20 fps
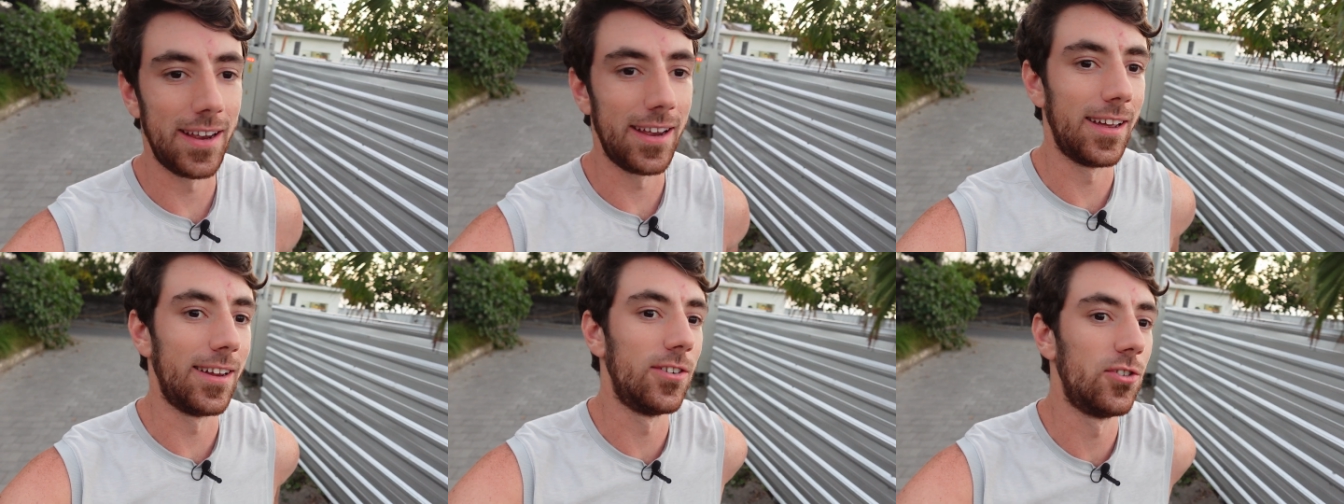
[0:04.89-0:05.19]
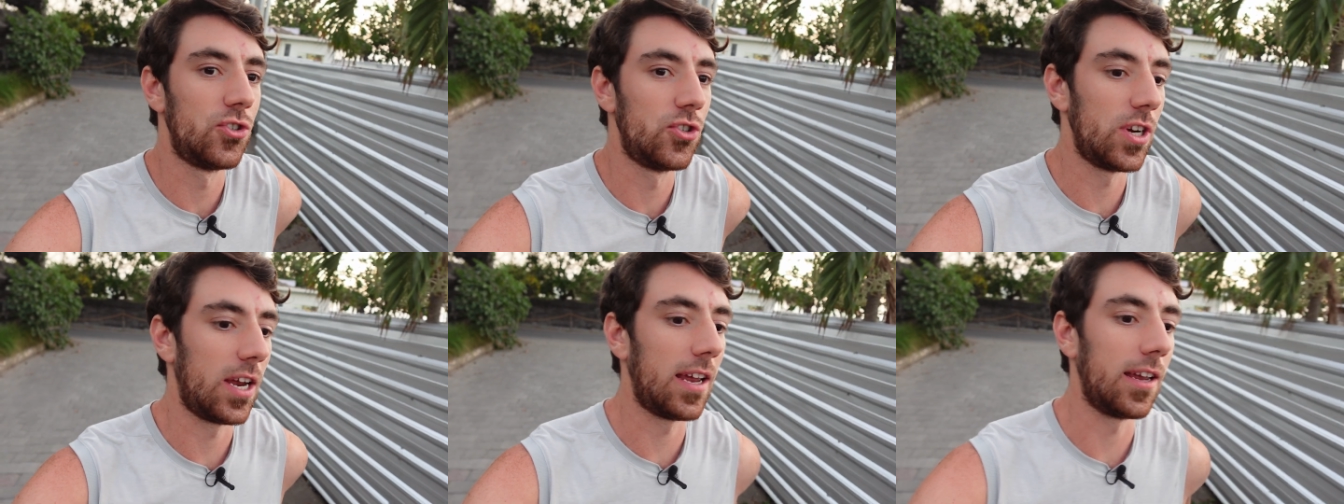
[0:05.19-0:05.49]

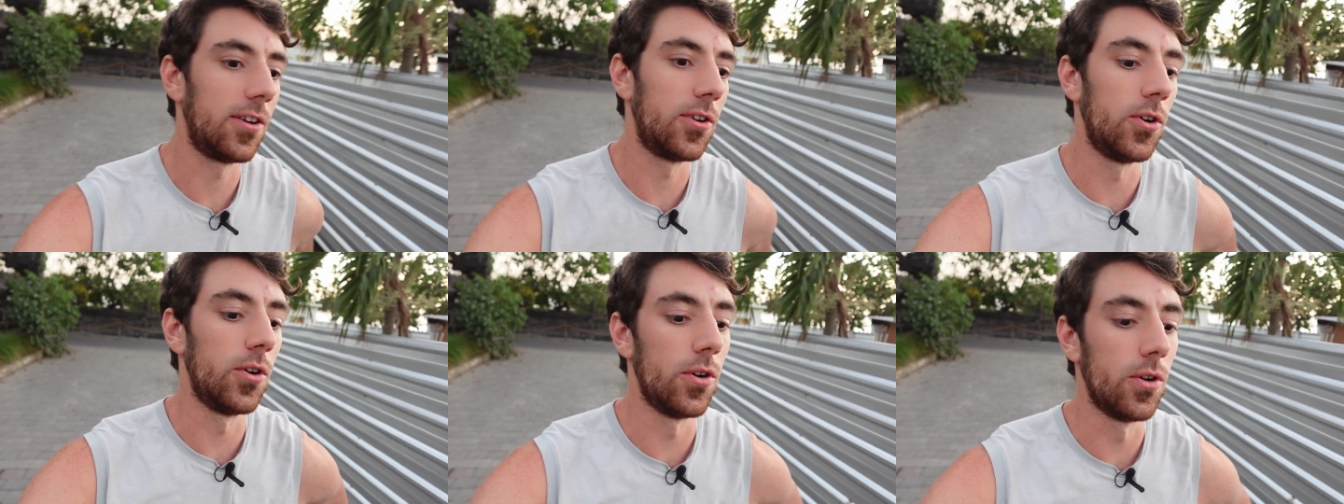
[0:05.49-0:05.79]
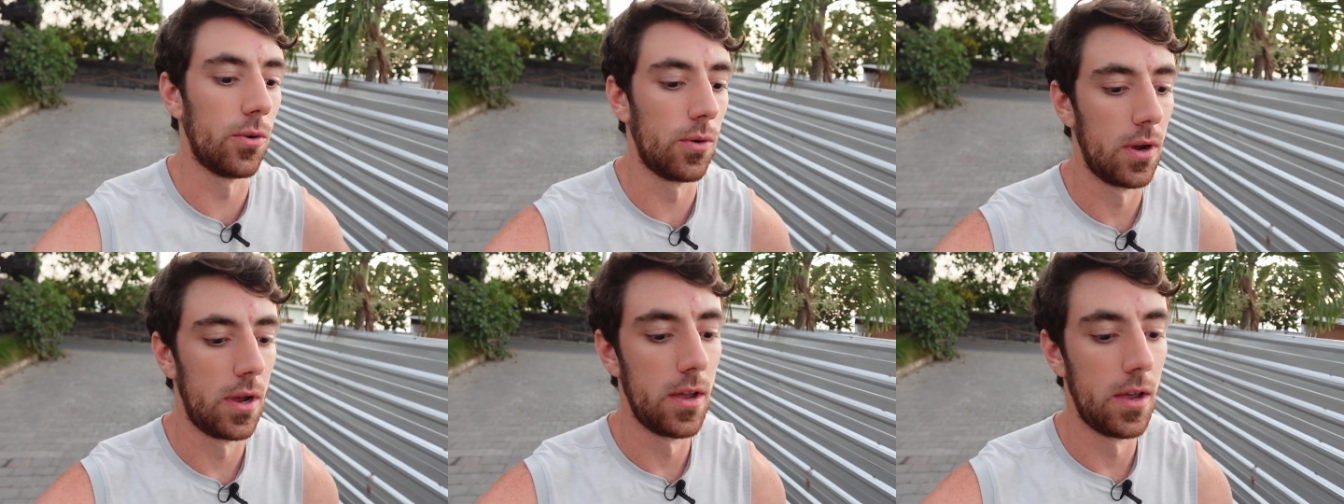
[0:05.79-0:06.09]
in
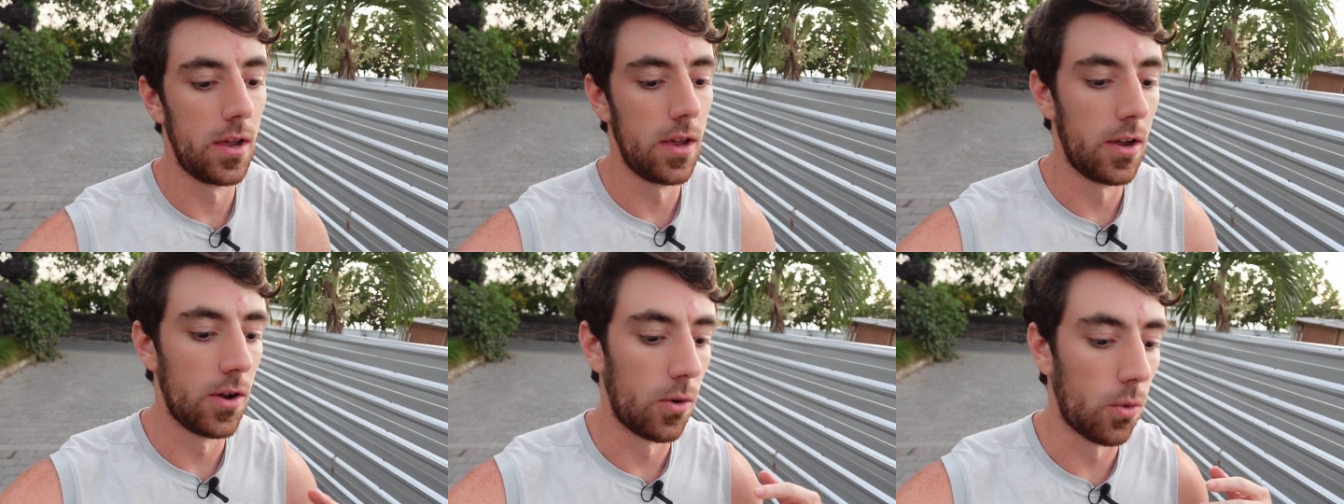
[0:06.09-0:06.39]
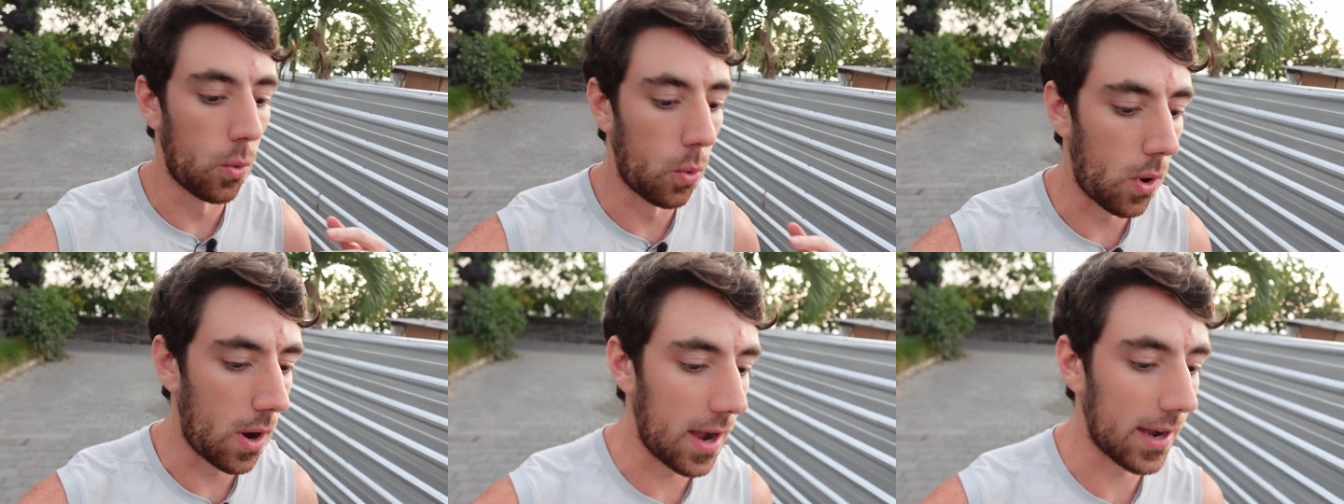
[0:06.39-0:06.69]
Canggu,
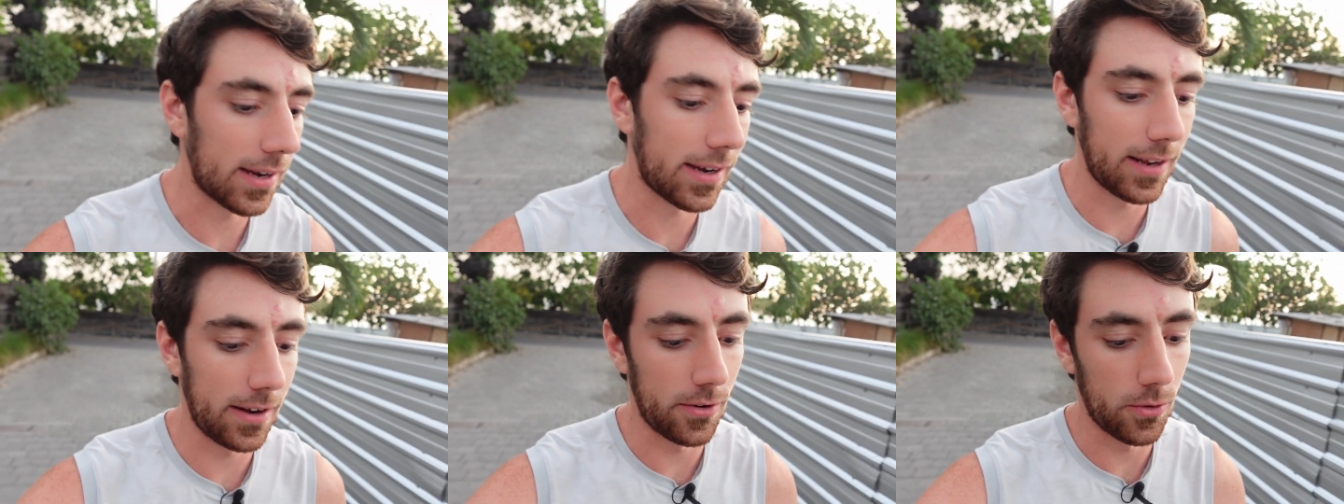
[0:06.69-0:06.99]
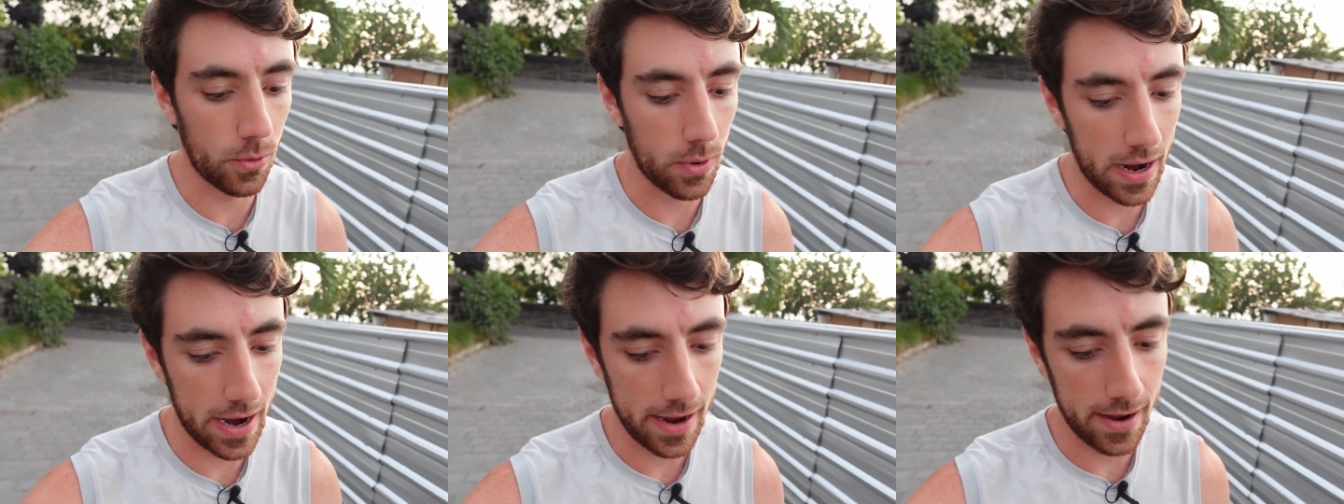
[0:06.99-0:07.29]
walking
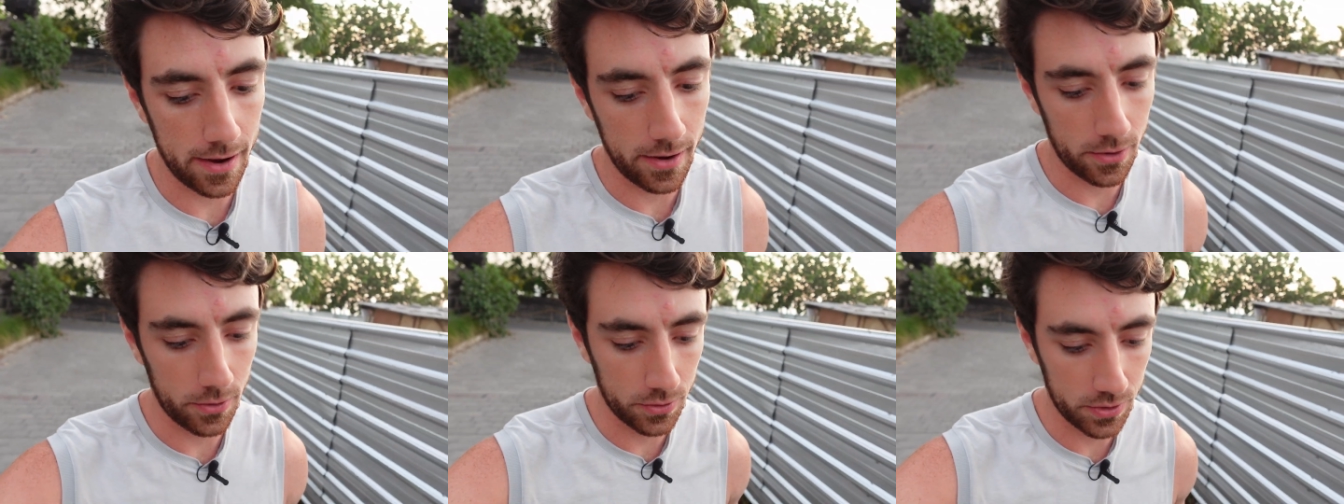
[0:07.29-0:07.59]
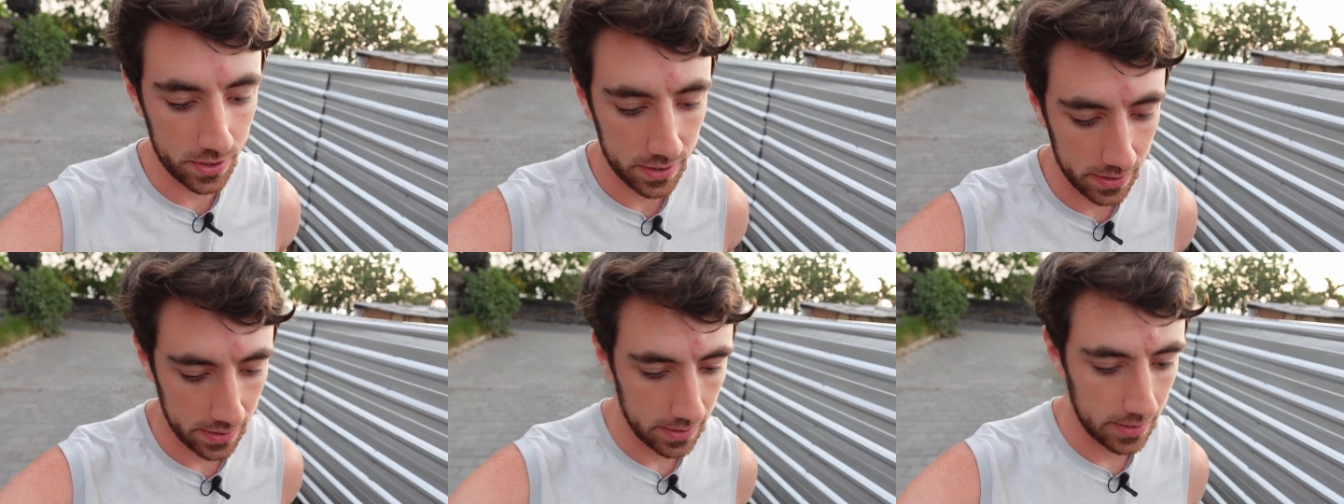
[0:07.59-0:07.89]

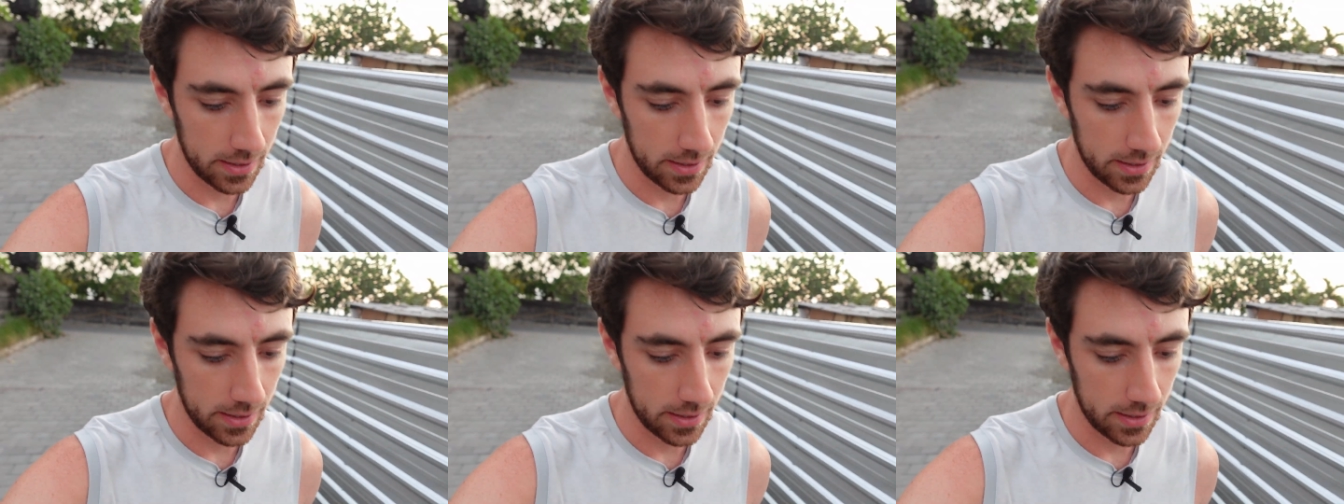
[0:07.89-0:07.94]
around.